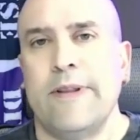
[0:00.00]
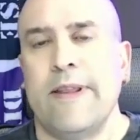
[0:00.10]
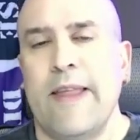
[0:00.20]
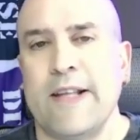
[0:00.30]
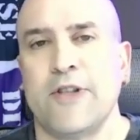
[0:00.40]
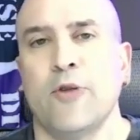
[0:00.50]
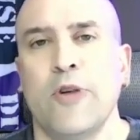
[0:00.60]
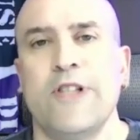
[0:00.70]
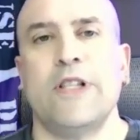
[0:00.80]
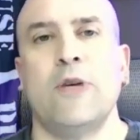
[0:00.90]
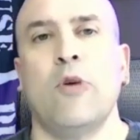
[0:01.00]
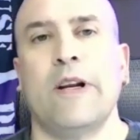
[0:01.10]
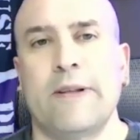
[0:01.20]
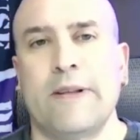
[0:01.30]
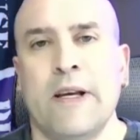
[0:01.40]
that's the reason you want
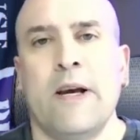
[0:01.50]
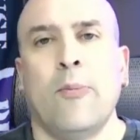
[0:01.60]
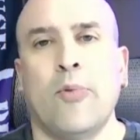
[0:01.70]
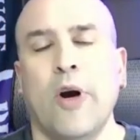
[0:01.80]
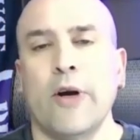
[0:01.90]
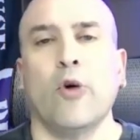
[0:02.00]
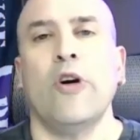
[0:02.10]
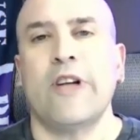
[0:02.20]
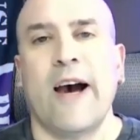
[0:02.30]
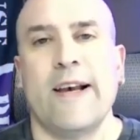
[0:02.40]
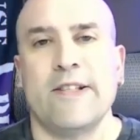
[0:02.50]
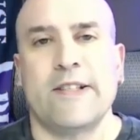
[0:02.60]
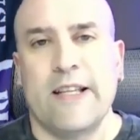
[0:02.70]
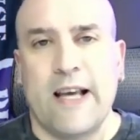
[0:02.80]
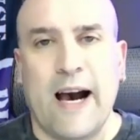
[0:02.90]
to prioritize
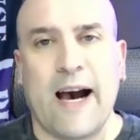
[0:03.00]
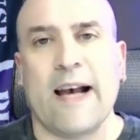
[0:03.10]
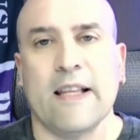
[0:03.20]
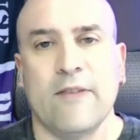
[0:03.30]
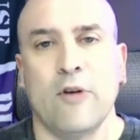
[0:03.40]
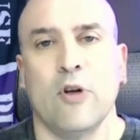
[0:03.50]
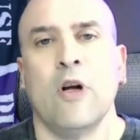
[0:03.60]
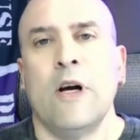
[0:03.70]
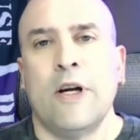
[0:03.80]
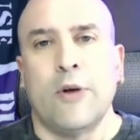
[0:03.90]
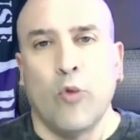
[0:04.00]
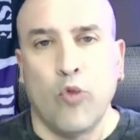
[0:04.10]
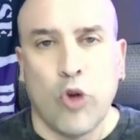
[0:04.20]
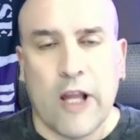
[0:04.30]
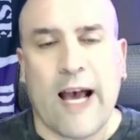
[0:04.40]
getting high level,
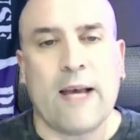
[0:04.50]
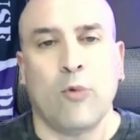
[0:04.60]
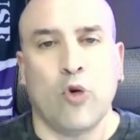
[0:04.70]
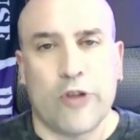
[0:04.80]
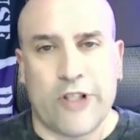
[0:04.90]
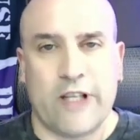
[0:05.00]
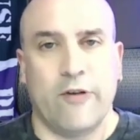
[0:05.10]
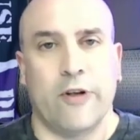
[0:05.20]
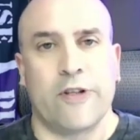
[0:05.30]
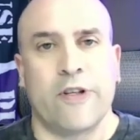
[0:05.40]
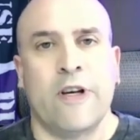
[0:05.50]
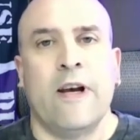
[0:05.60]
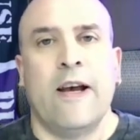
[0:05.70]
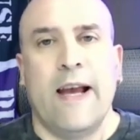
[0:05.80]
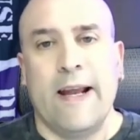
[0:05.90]
reliable receivers.
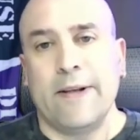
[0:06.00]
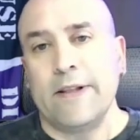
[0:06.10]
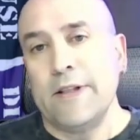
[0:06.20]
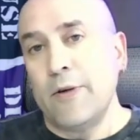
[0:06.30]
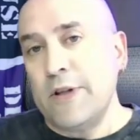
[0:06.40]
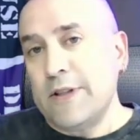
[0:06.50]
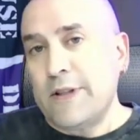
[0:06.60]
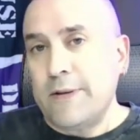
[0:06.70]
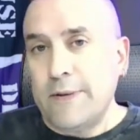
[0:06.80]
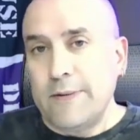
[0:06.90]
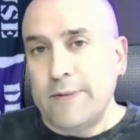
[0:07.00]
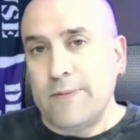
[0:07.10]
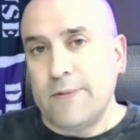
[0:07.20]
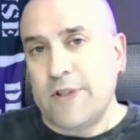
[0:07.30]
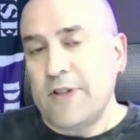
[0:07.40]
And you can
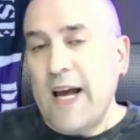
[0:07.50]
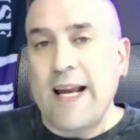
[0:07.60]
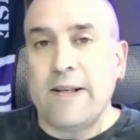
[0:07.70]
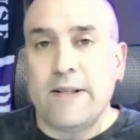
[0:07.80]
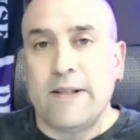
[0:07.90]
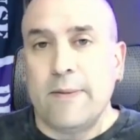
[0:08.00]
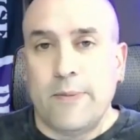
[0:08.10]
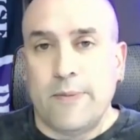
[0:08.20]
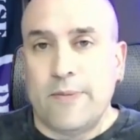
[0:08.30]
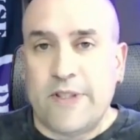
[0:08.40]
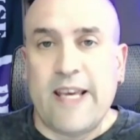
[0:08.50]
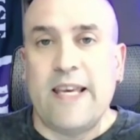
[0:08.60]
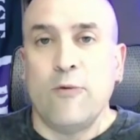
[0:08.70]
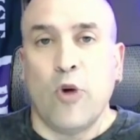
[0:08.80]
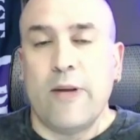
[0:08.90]
slide
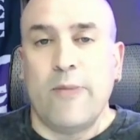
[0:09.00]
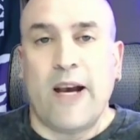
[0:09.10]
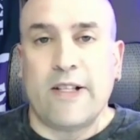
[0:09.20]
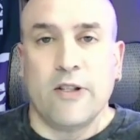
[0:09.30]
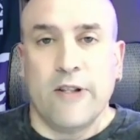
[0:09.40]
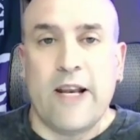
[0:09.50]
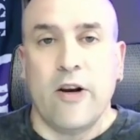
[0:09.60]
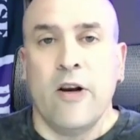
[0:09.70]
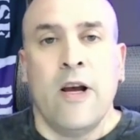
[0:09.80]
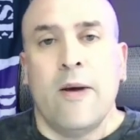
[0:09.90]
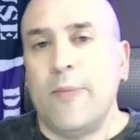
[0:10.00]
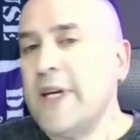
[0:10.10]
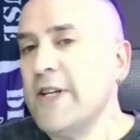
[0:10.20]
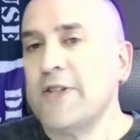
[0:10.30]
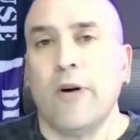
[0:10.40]
taking running back to later
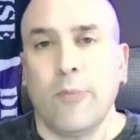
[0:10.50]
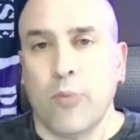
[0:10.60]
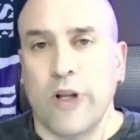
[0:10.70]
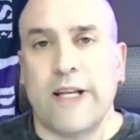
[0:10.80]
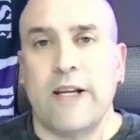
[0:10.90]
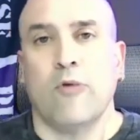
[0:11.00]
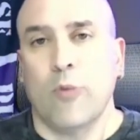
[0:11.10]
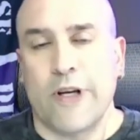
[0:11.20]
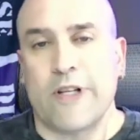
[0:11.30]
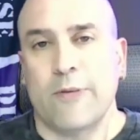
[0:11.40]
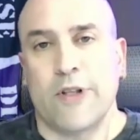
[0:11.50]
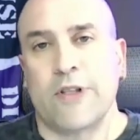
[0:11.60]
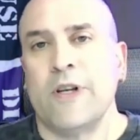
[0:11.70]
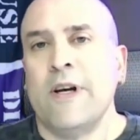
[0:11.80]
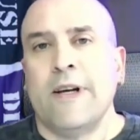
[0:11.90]
because there are plenty of
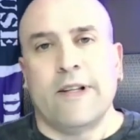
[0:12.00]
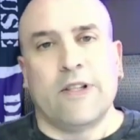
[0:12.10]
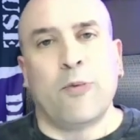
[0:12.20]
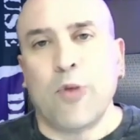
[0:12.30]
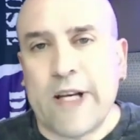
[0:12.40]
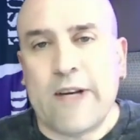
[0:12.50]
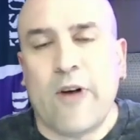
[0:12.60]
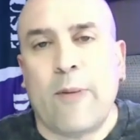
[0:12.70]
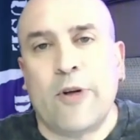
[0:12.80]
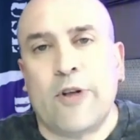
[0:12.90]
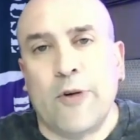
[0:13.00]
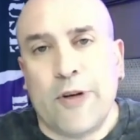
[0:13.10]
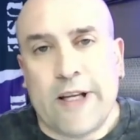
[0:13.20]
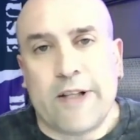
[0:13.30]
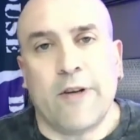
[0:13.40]
replacements. There's plenty of
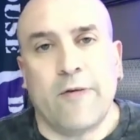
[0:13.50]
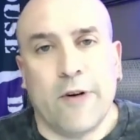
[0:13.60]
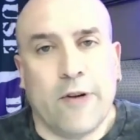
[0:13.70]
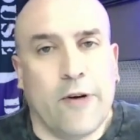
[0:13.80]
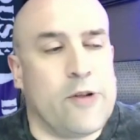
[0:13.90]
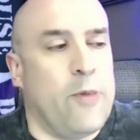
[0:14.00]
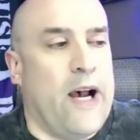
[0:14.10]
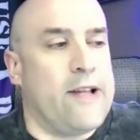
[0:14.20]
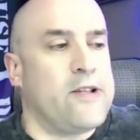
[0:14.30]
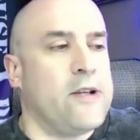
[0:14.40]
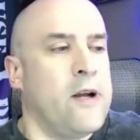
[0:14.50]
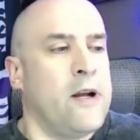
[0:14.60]
opportunity to fill those spots.